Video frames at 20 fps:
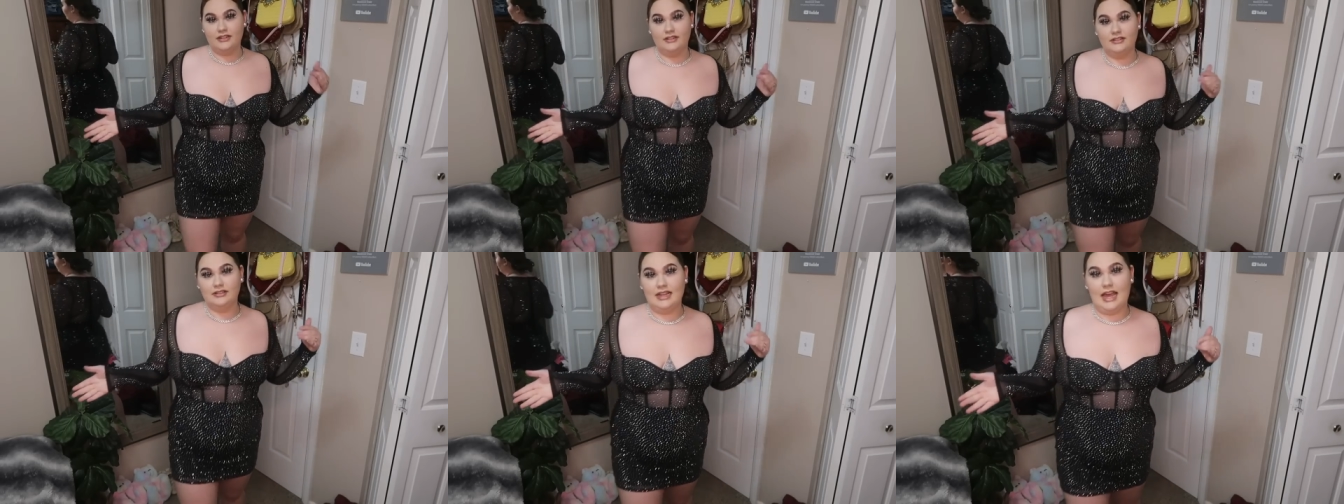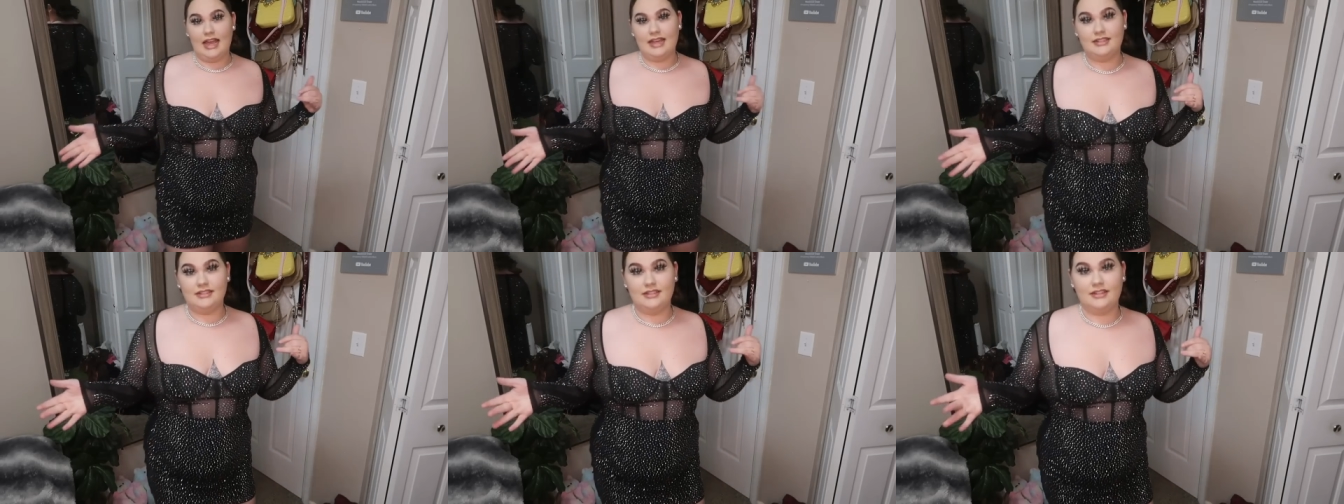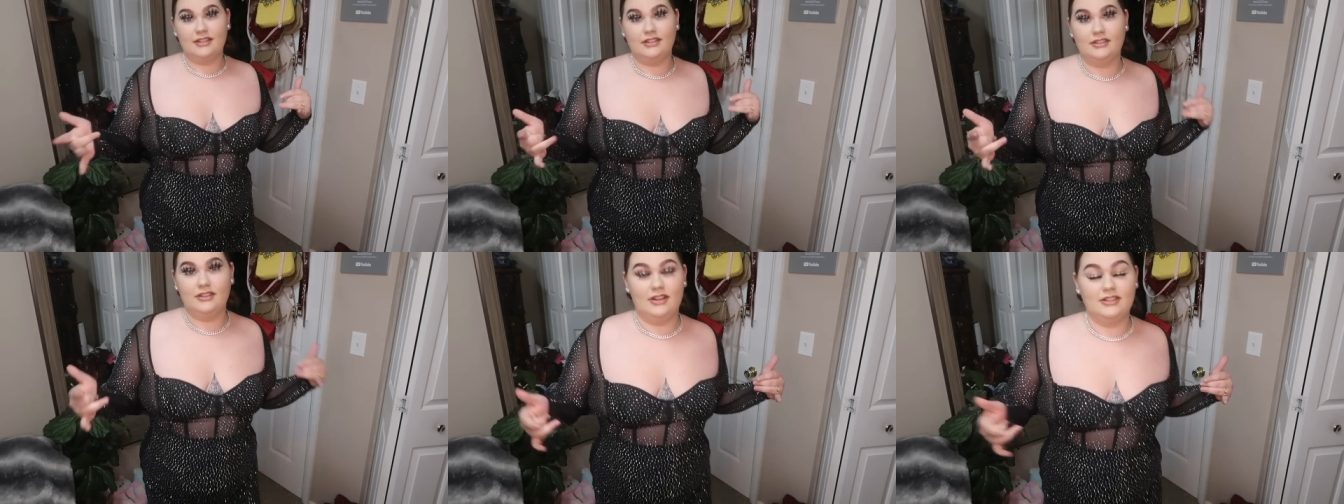it'll
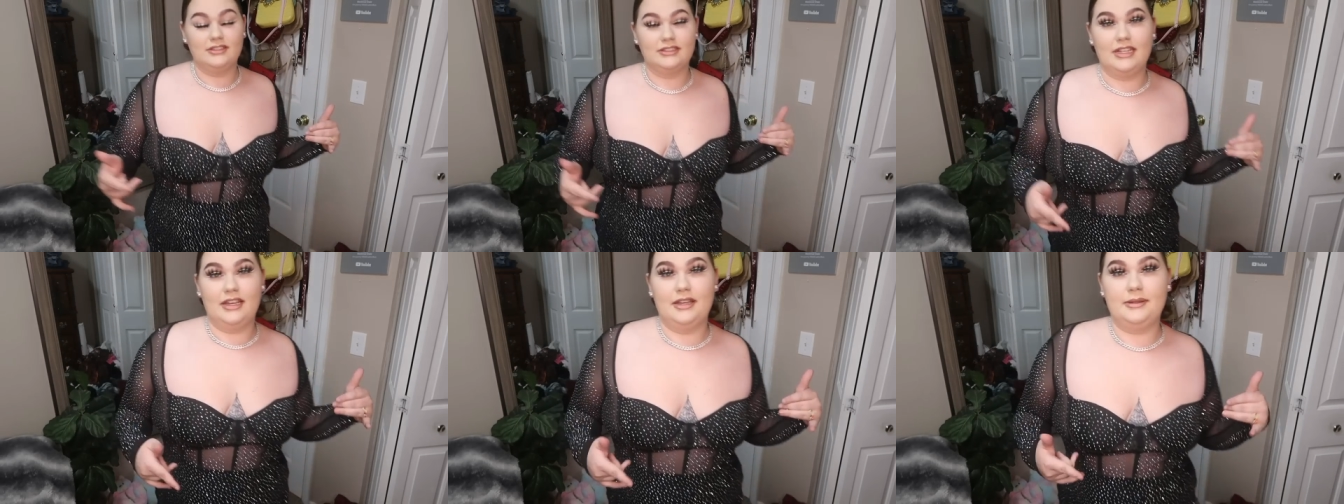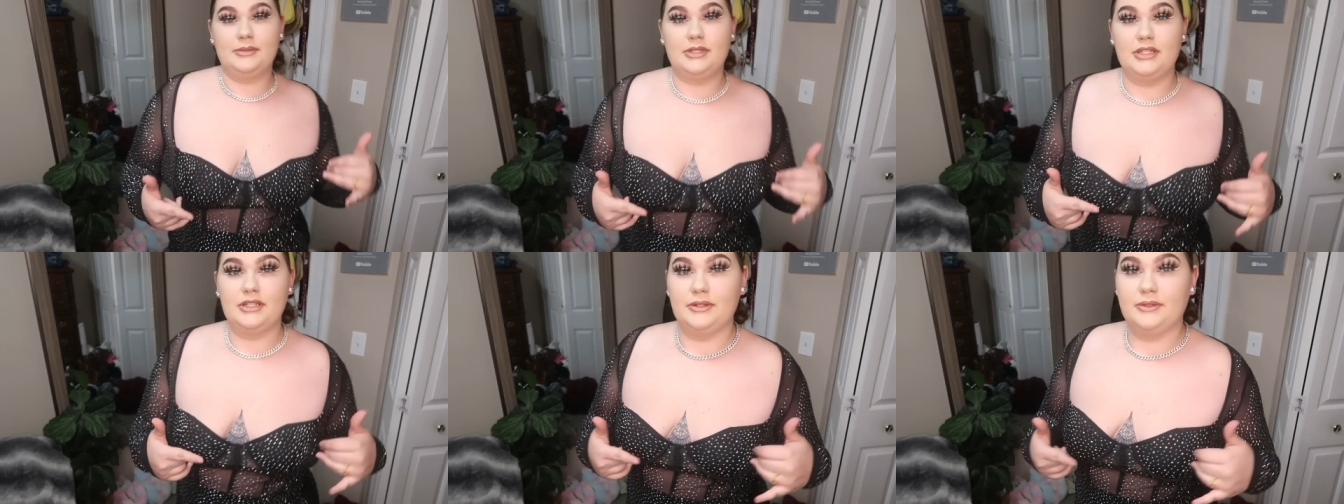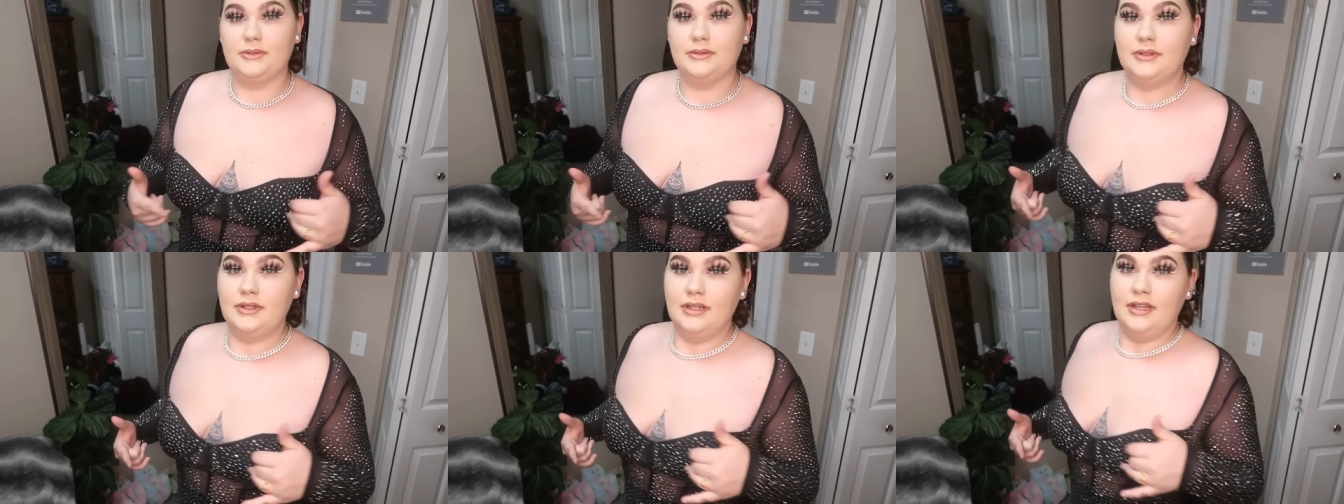last a long time
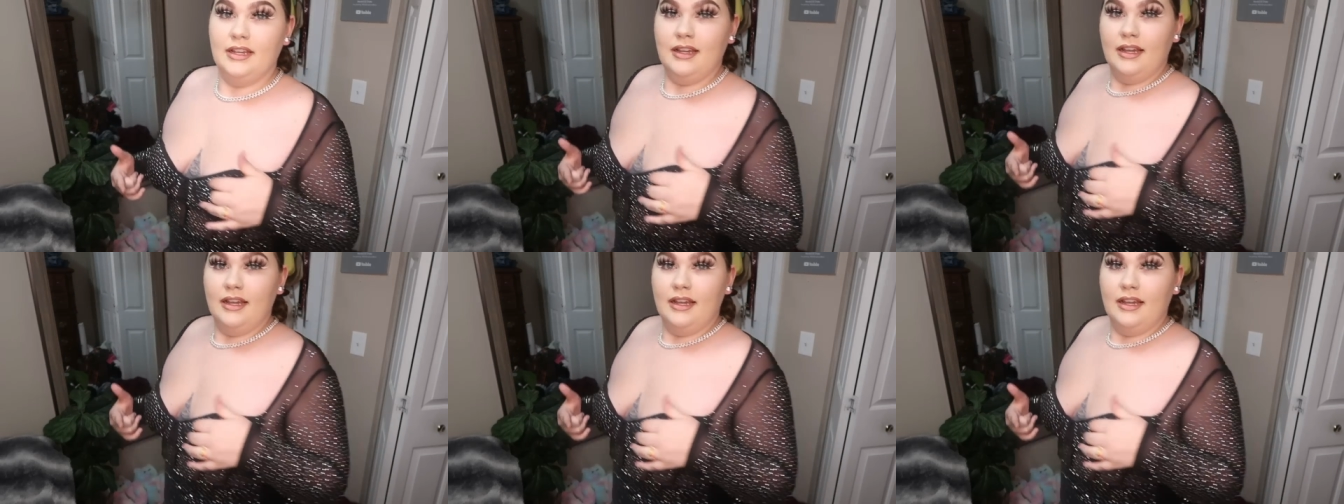too.